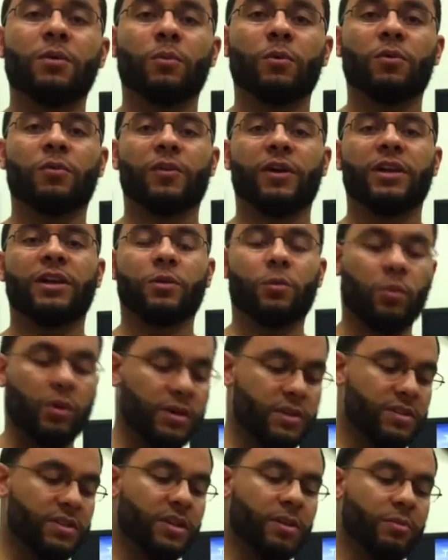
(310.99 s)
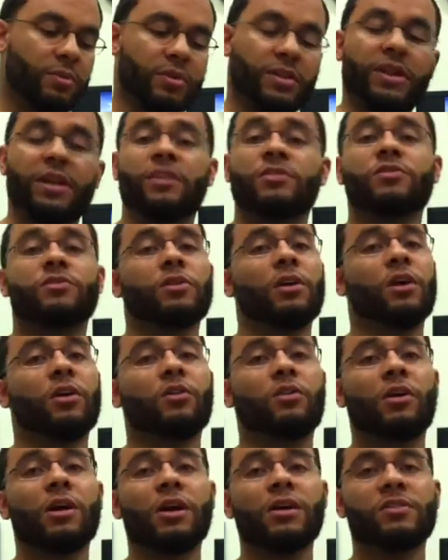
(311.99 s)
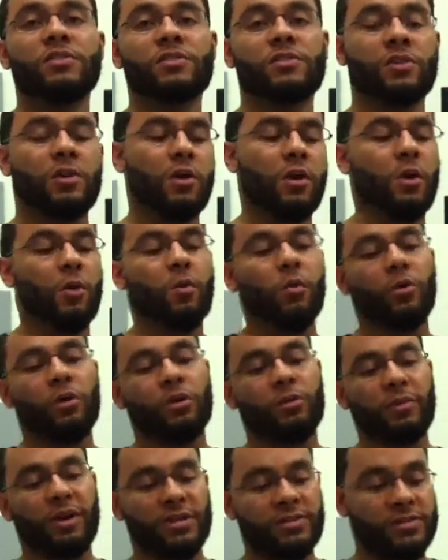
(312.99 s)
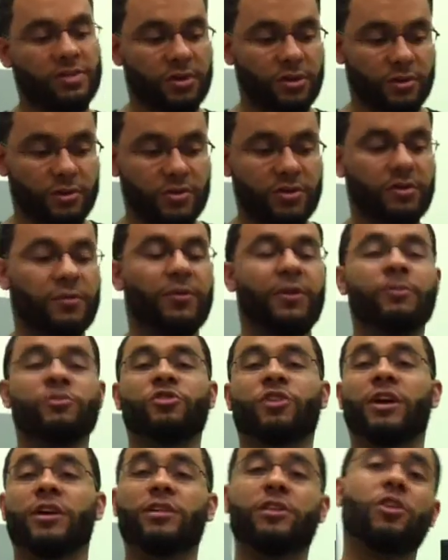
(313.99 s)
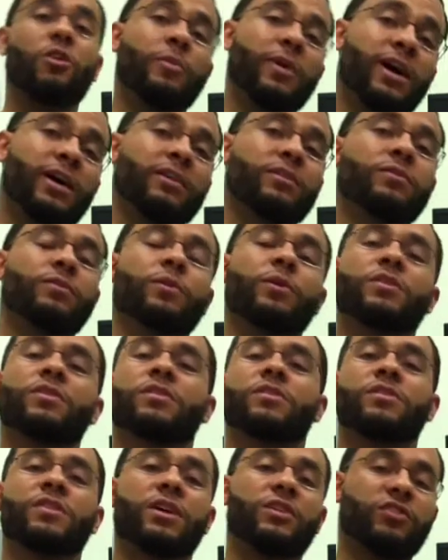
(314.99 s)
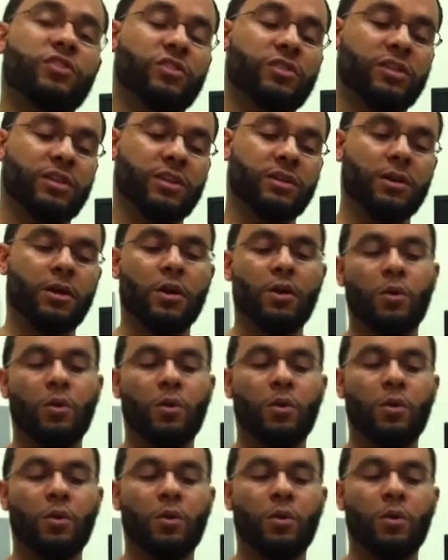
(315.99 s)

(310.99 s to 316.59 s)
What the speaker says: We're finding what is the number that I do not cross, what are my zones if I'm trying to go back and forth intentionally,